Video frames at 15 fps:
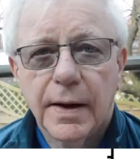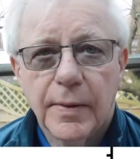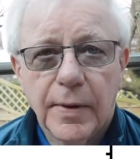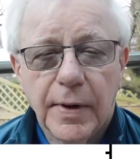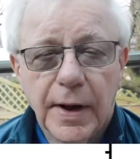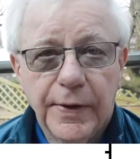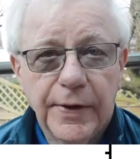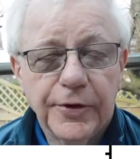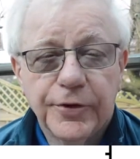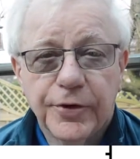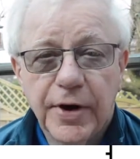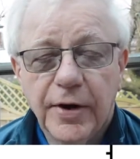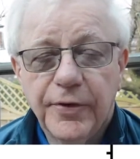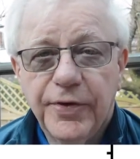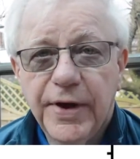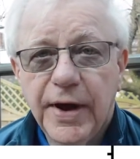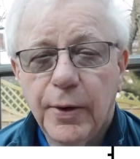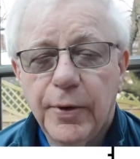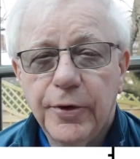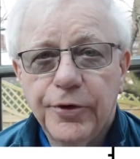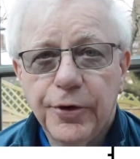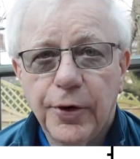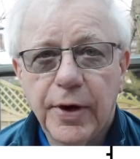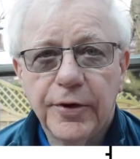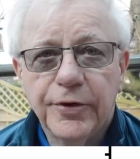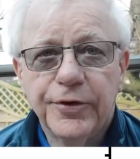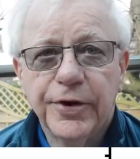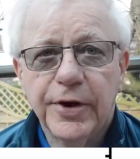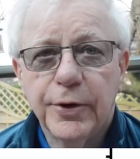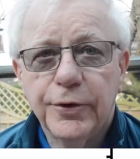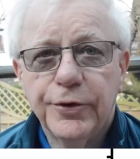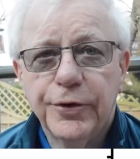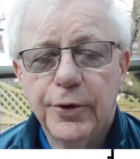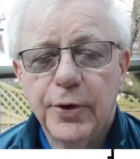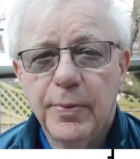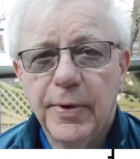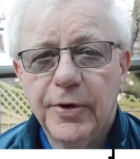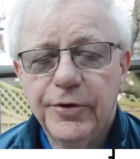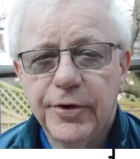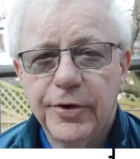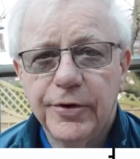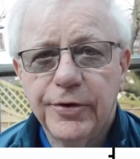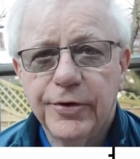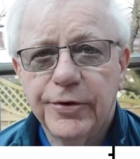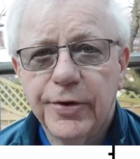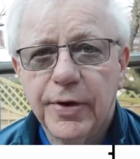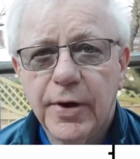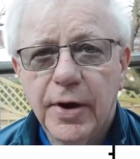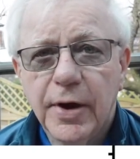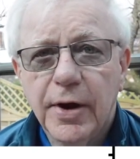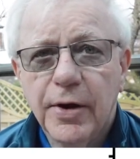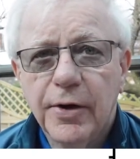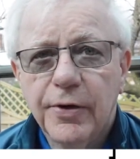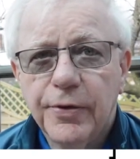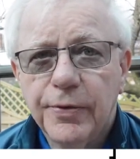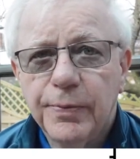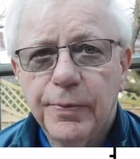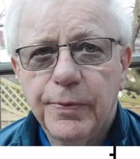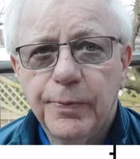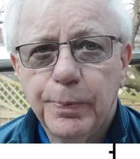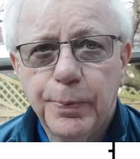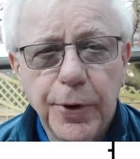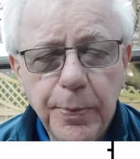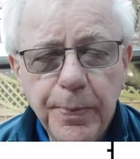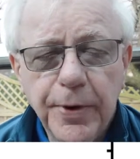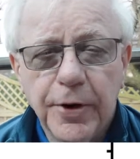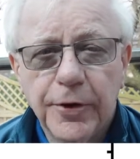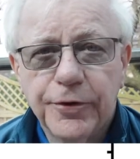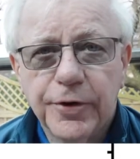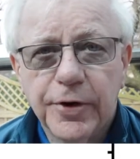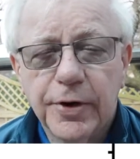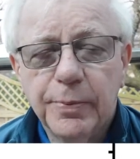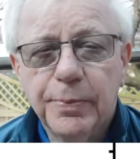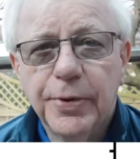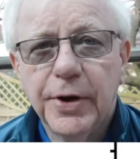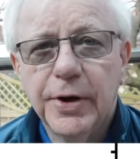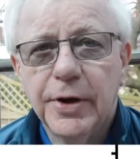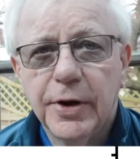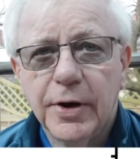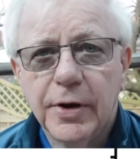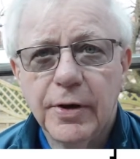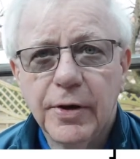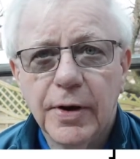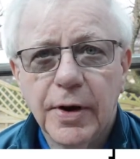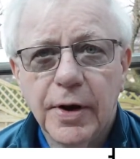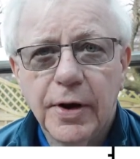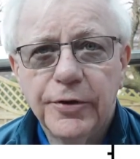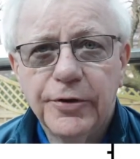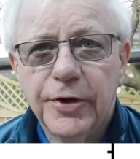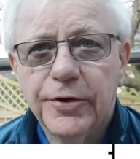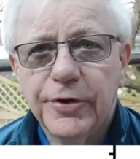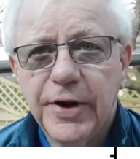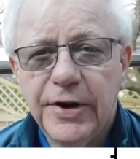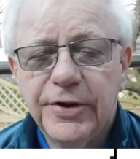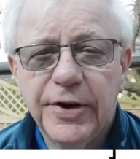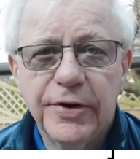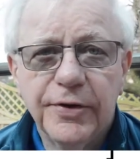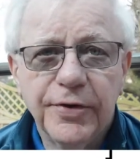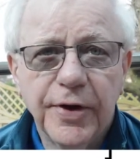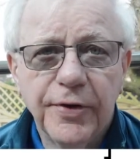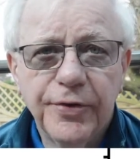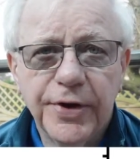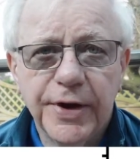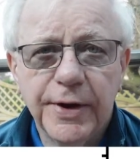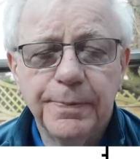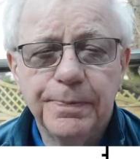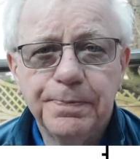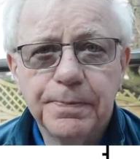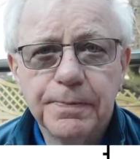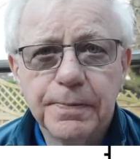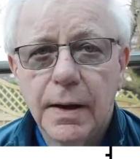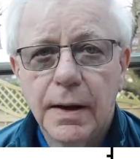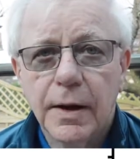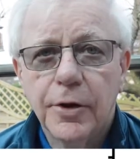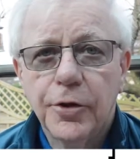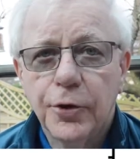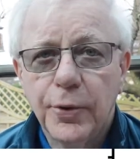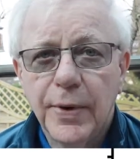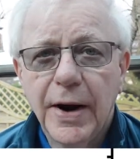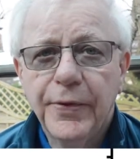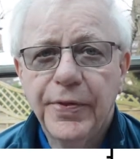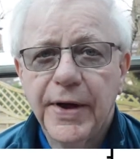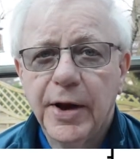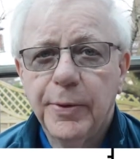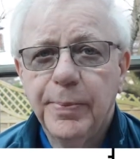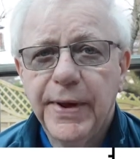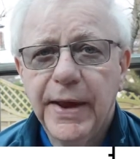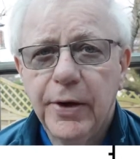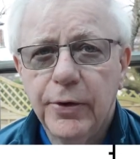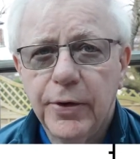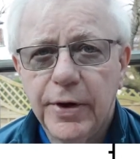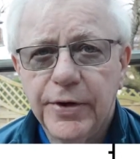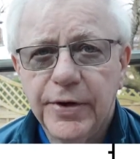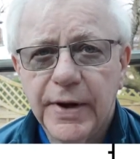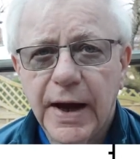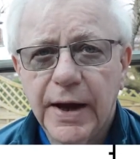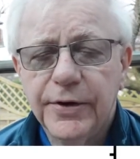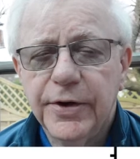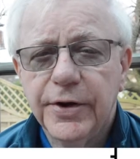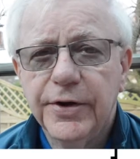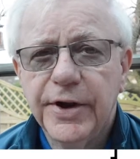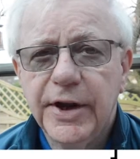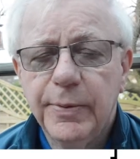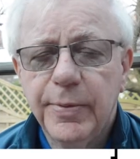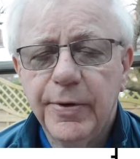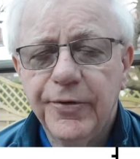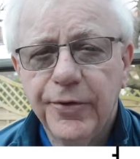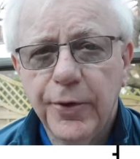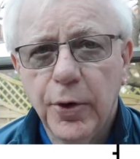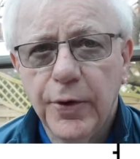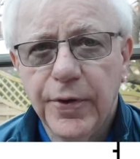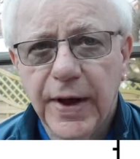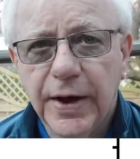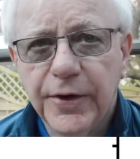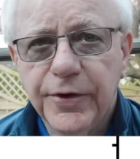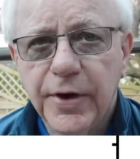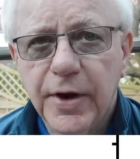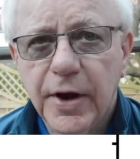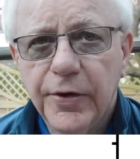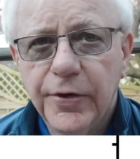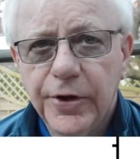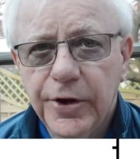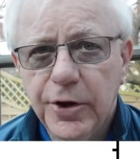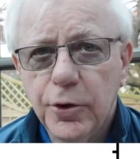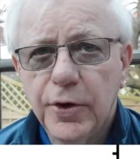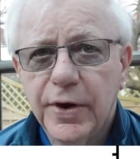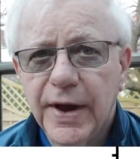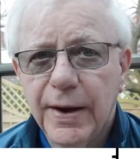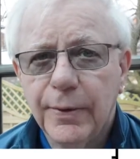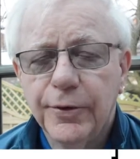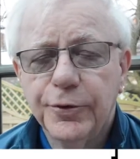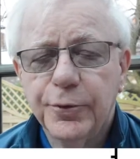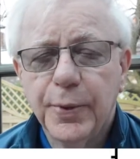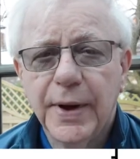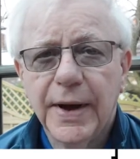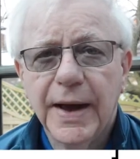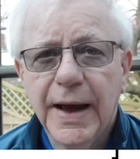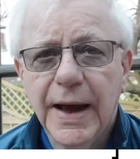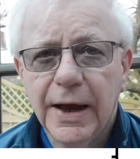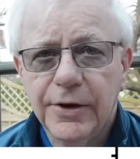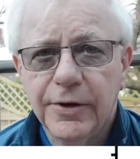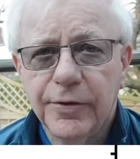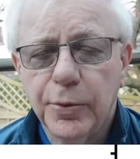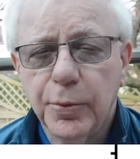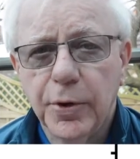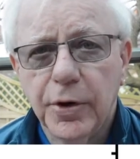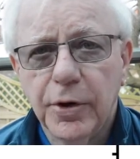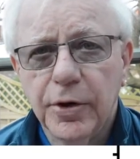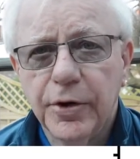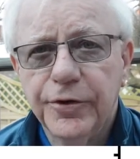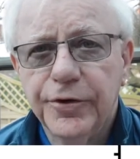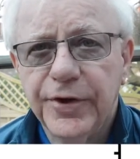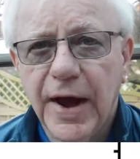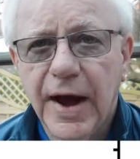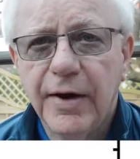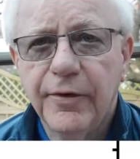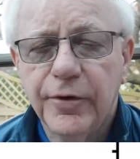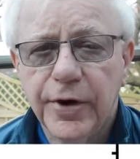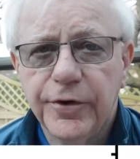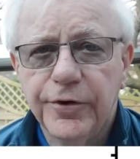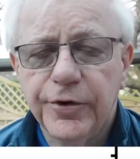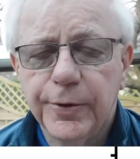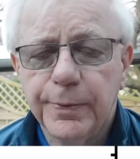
In this graph here we're showing CO2 emissions per person per year since 1850. Throughout that period, and indeed before that, the UK was way ahead of the world's average.